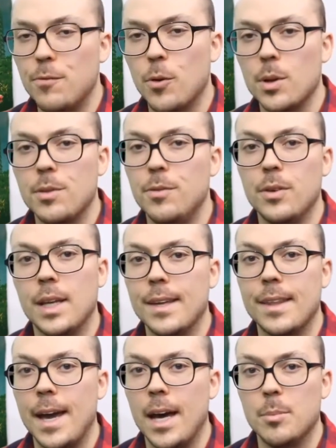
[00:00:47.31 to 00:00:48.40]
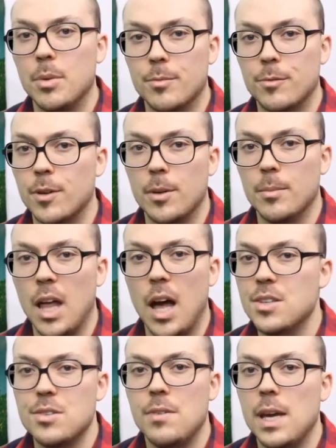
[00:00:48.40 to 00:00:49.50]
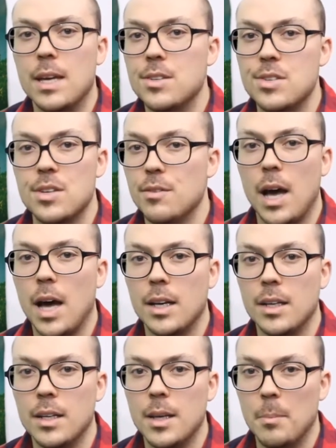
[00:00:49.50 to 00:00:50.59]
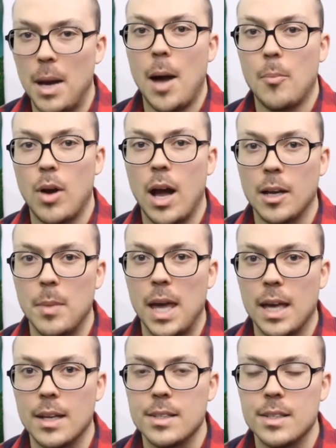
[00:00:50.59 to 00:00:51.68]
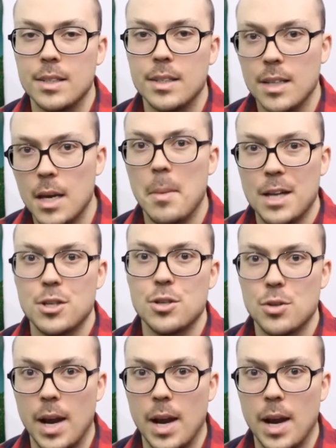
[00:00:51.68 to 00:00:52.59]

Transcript: fourth full-length album from Las Vegas, Nevada pop rock band Imagine